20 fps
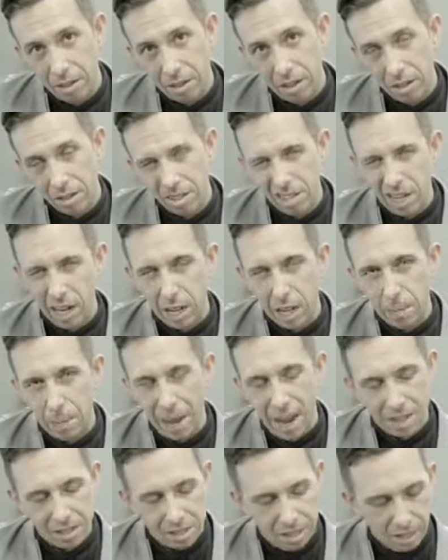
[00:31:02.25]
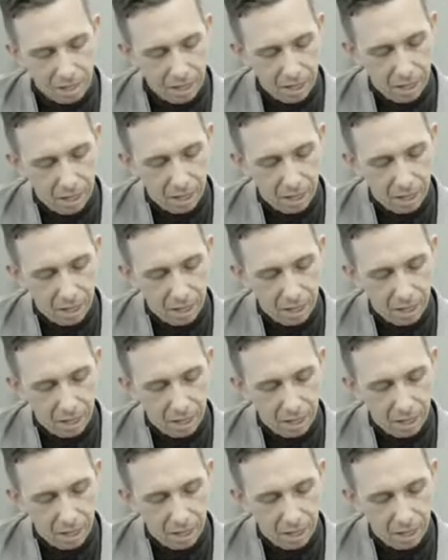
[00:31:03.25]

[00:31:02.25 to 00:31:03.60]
It's kind of the passing thing.